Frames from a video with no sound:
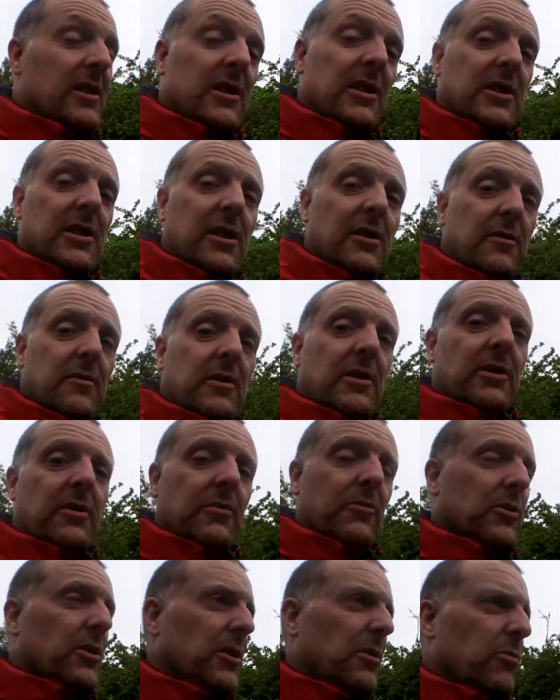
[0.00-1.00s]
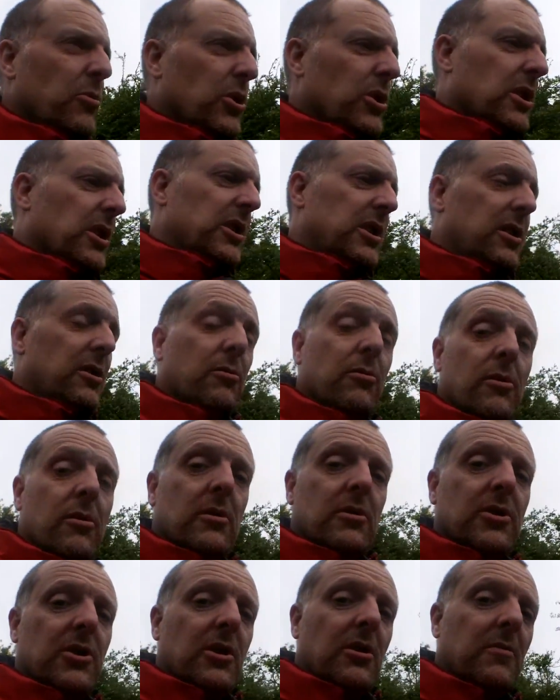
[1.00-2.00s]
You know, like when I'm working in a
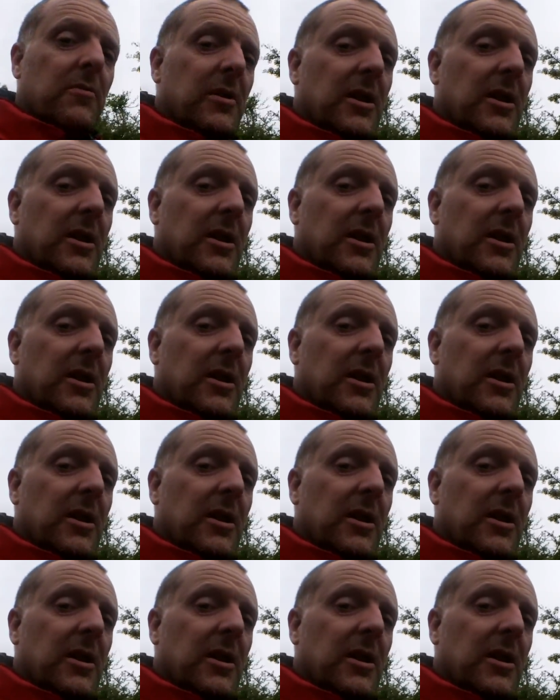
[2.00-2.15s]
workshop